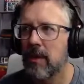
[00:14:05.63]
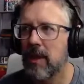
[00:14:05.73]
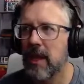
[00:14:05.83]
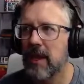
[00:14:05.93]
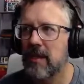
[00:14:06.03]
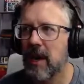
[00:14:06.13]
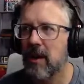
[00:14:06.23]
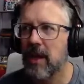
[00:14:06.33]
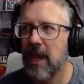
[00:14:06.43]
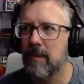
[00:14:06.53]
the entire
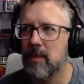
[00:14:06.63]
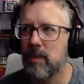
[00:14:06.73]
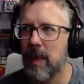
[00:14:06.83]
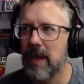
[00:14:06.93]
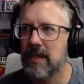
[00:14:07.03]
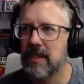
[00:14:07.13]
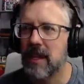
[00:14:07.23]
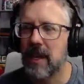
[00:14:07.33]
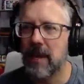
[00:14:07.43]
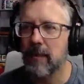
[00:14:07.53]
game space,
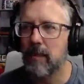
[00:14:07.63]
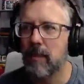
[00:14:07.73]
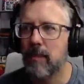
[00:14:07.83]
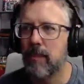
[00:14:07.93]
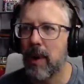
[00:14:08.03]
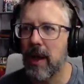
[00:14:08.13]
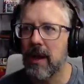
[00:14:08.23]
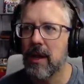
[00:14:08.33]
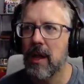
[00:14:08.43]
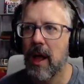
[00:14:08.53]

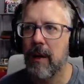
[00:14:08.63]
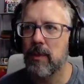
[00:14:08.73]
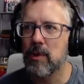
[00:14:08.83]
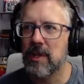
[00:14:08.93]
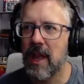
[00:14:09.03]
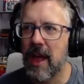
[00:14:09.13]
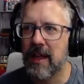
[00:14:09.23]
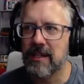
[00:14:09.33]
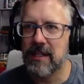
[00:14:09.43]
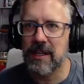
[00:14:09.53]
but I'm using the
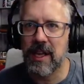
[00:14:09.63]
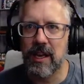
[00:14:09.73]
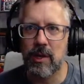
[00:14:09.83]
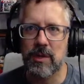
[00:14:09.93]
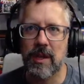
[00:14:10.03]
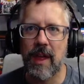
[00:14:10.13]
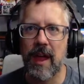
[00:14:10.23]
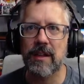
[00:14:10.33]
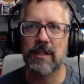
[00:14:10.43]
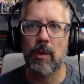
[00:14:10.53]
assets and getting used to
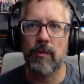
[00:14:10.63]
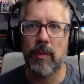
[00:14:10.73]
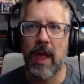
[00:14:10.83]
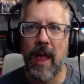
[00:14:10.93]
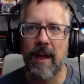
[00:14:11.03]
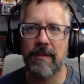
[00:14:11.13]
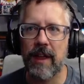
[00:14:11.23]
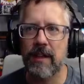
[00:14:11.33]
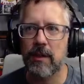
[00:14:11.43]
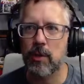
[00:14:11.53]
that. So if we have
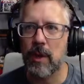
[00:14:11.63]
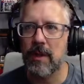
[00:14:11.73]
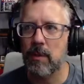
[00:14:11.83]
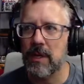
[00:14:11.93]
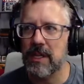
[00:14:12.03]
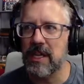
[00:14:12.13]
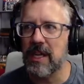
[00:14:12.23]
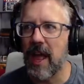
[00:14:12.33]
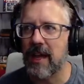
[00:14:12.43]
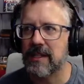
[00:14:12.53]
like the Terrain
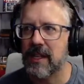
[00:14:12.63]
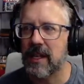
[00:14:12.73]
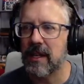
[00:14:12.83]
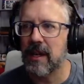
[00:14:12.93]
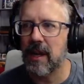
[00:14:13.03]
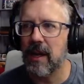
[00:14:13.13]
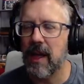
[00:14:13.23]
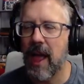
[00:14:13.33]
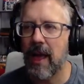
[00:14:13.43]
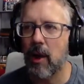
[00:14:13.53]
3D asset
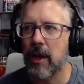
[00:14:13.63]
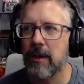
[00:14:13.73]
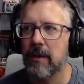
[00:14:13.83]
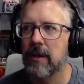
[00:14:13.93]
add-on,